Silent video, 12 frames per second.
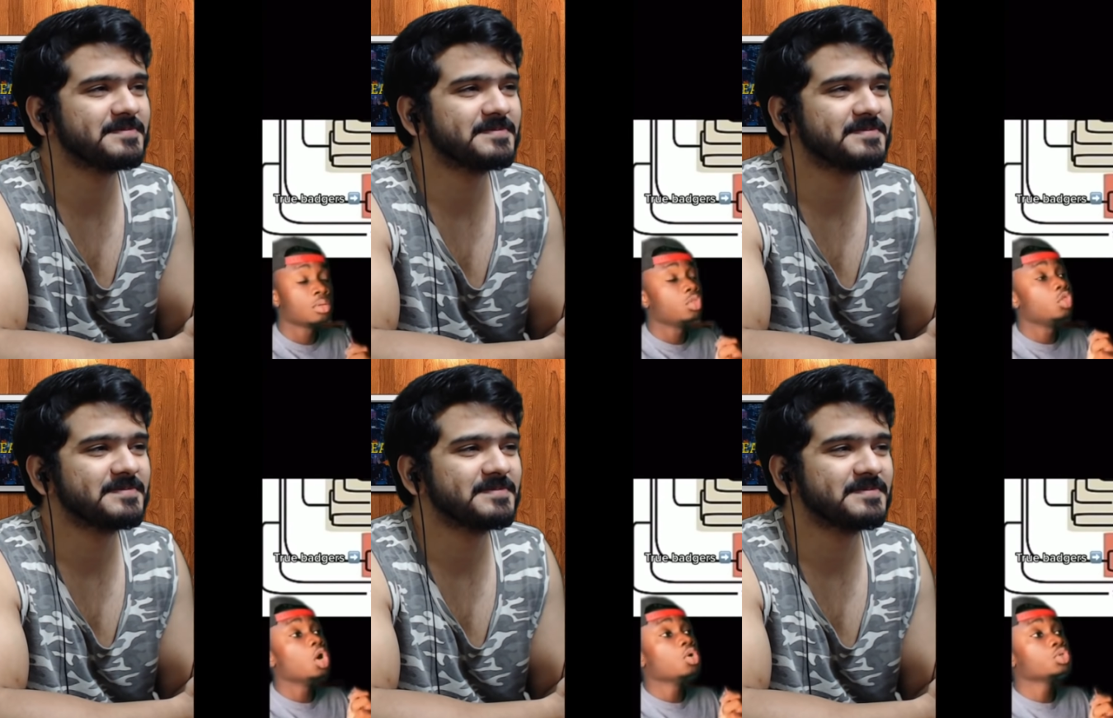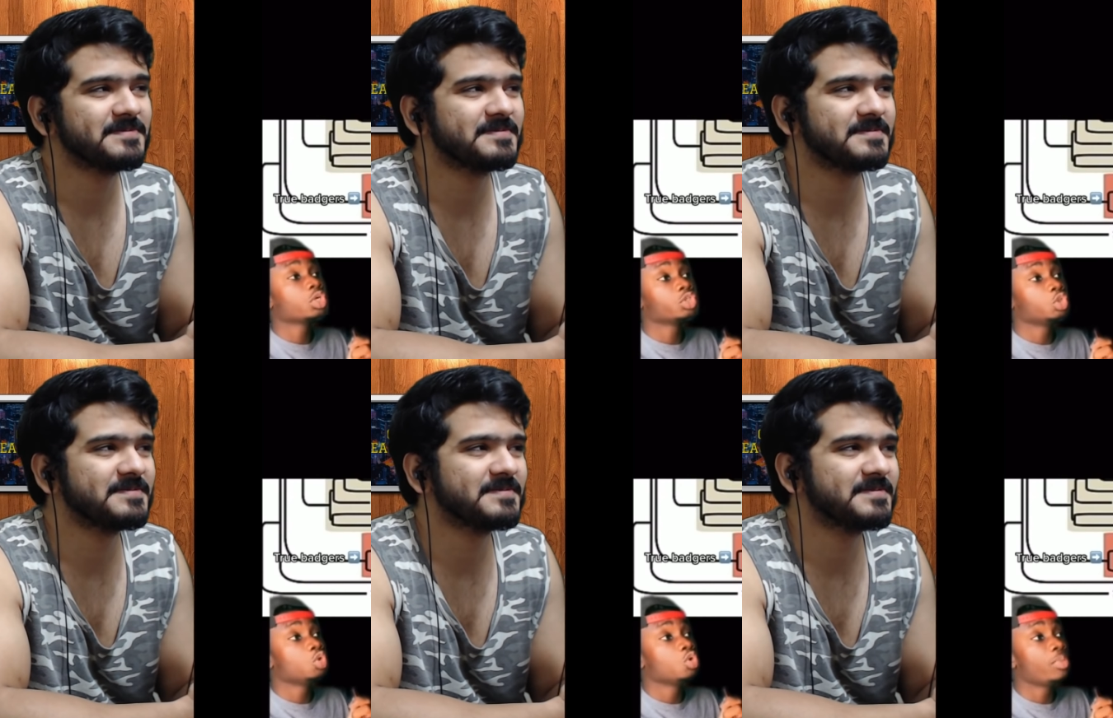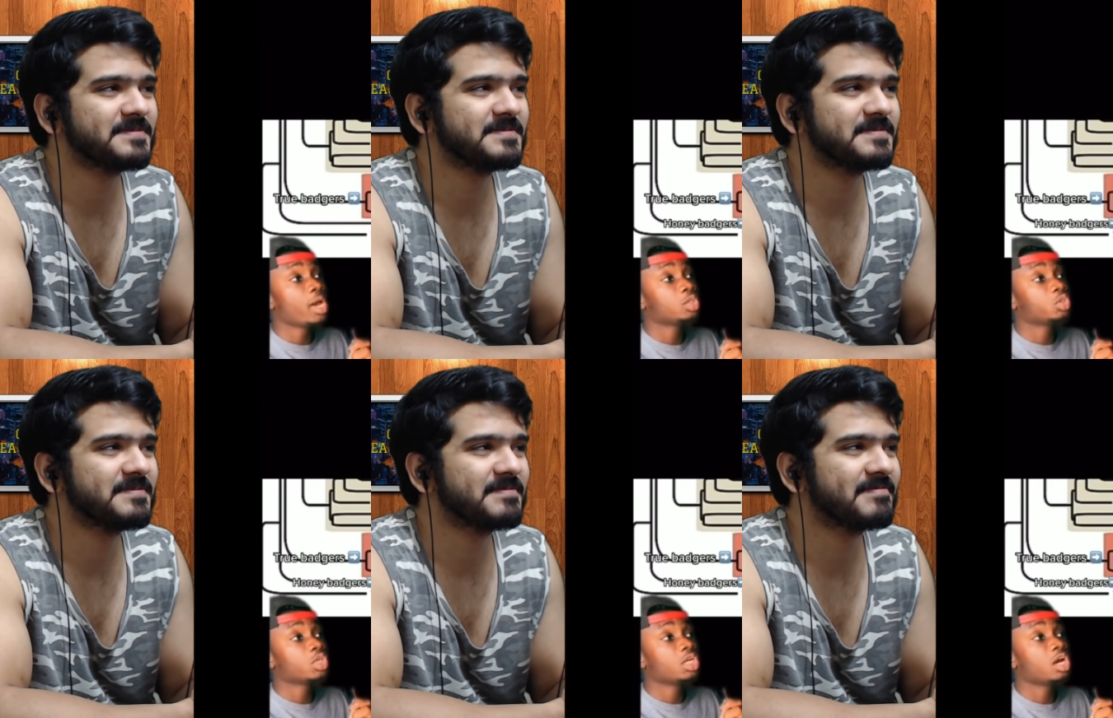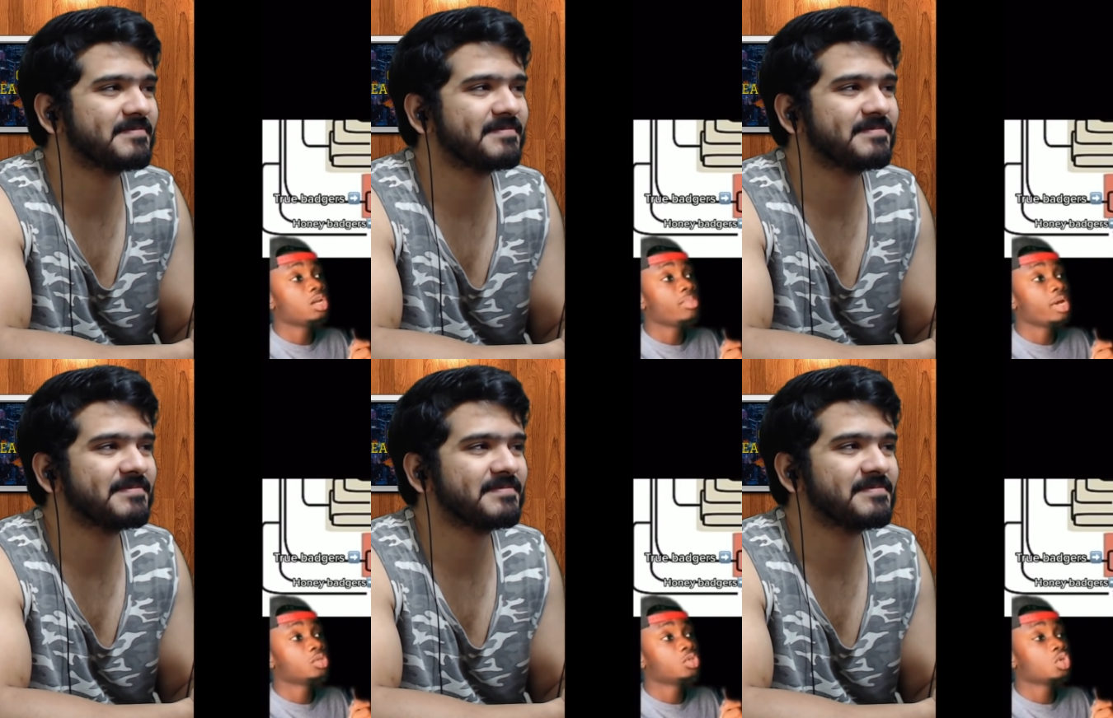Speaker 1: Those are true badgers and the honey
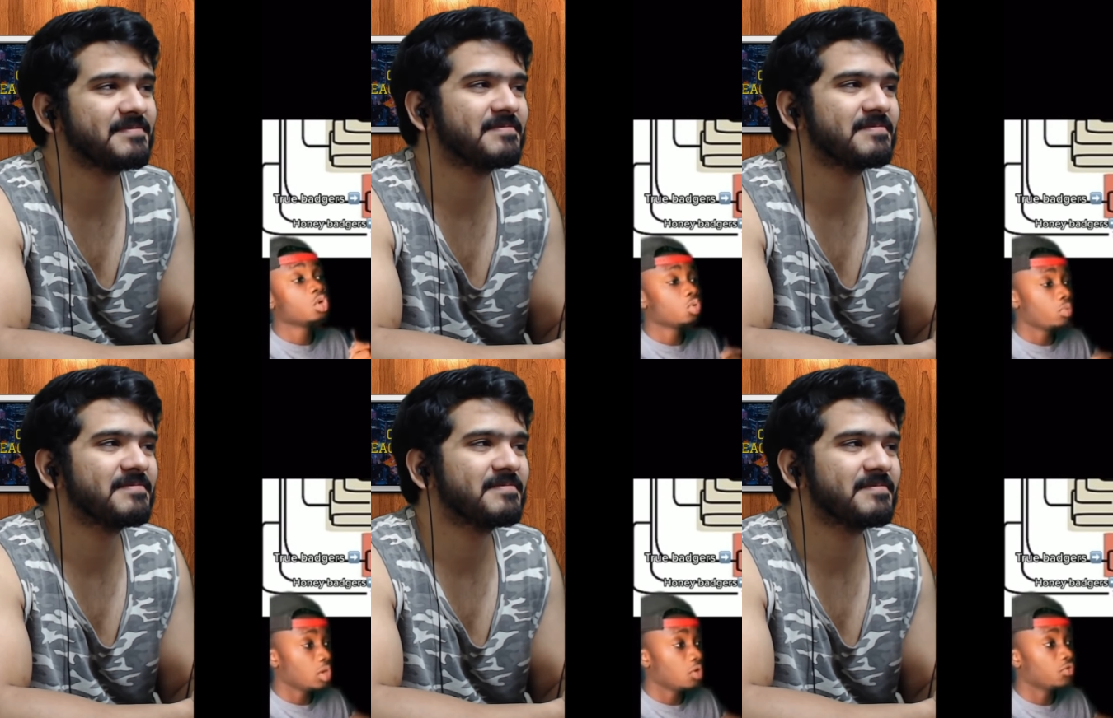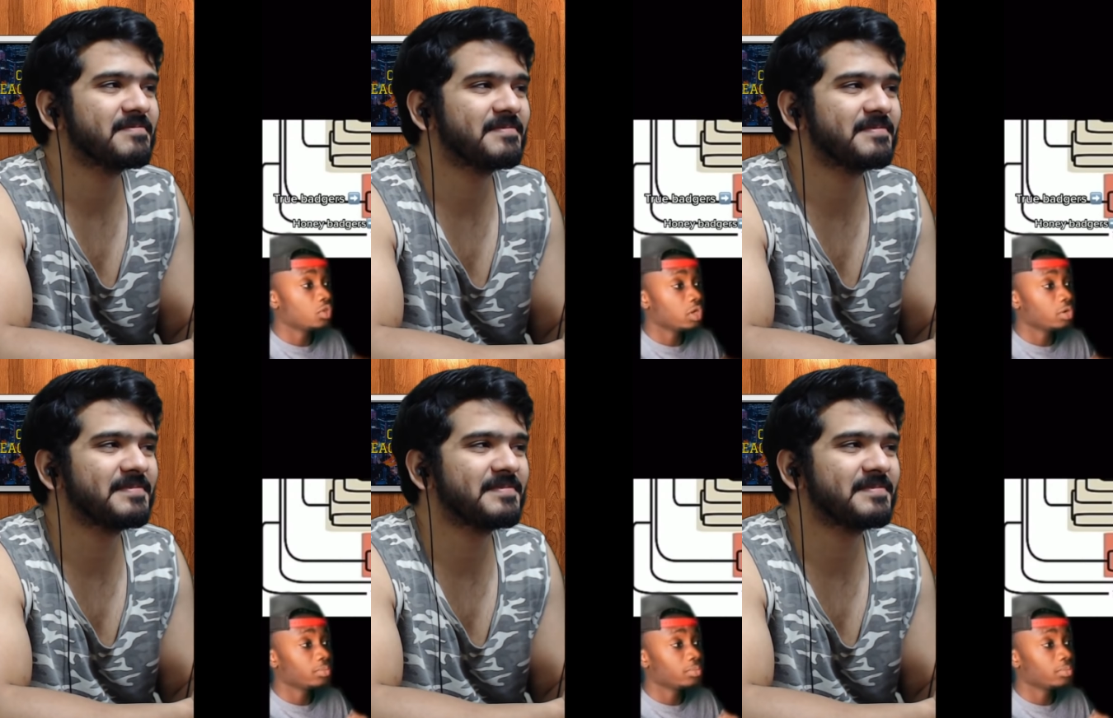badgers all the way over there.